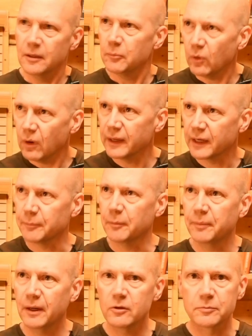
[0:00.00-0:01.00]
more like a
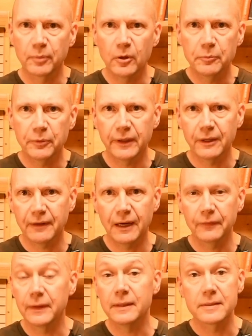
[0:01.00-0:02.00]
proposed blueprint of
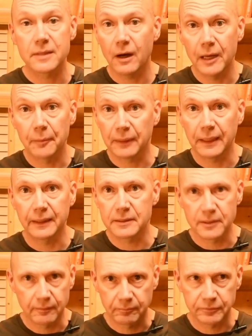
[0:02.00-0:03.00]
how the entire planet's